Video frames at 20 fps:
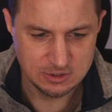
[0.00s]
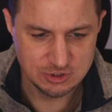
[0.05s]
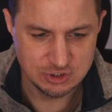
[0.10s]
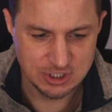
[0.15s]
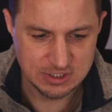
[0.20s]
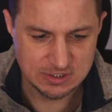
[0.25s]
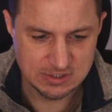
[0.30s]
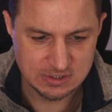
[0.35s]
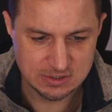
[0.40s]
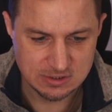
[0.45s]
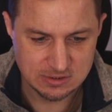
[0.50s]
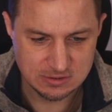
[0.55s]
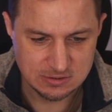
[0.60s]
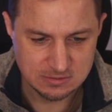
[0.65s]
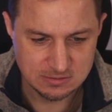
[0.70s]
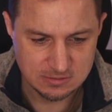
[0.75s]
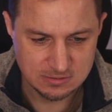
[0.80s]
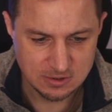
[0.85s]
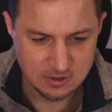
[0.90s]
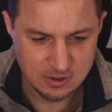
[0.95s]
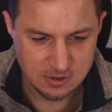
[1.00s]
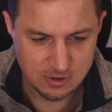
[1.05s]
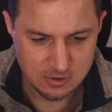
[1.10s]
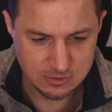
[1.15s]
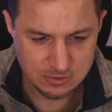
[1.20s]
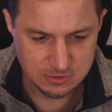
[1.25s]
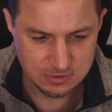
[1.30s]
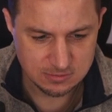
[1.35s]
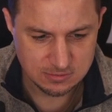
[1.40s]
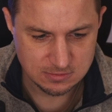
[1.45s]
JSON
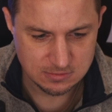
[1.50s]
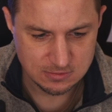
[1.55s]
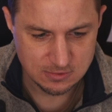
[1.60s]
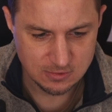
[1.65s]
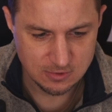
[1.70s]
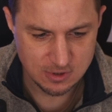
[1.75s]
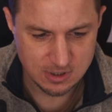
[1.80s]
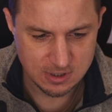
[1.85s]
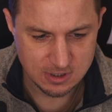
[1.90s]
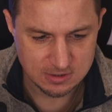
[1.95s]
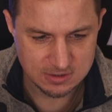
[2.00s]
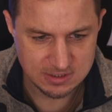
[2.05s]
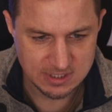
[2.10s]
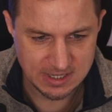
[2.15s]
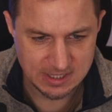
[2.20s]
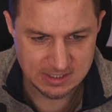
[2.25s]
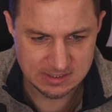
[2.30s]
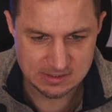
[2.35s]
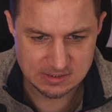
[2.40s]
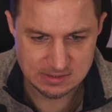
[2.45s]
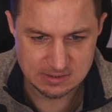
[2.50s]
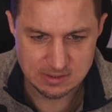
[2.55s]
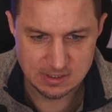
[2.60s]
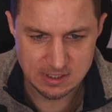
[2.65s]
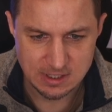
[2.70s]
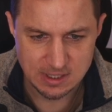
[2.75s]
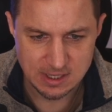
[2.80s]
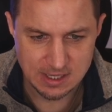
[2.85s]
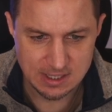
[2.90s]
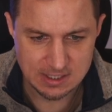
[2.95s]
code or text
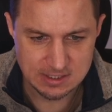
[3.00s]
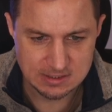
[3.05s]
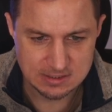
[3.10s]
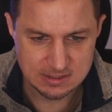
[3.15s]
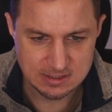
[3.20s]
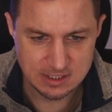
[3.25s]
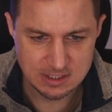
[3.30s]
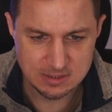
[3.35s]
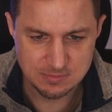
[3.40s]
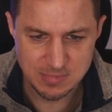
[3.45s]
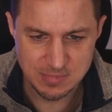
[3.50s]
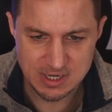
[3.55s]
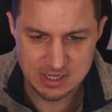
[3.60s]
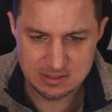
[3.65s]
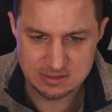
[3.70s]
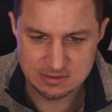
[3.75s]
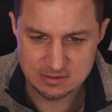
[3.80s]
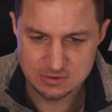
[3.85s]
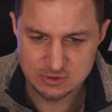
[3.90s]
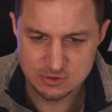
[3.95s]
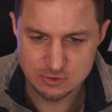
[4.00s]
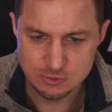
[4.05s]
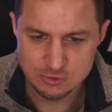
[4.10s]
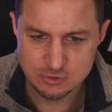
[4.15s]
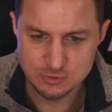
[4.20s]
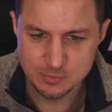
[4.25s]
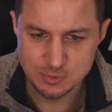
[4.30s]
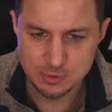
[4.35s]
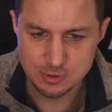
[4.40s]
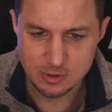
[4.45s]
and it made
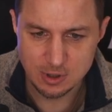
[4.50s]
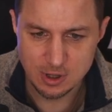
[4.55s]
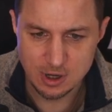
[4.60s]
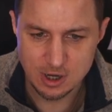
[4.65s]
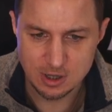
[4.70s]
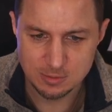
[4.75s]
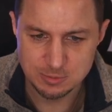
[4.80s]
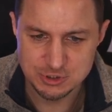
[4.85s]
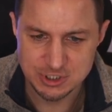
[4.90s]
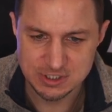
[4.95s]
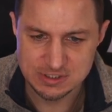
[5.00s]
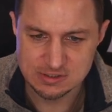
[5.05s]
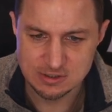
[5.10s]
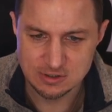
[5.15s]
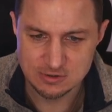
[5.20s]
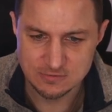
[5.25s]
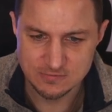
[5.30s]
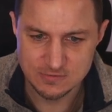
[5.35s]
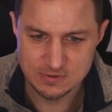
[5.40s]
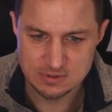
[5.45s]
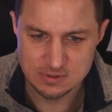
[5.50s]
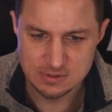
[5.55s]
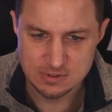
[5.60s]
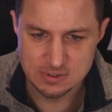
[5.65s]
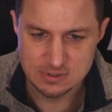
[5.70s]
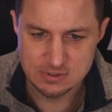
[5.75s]
usable objects out of it.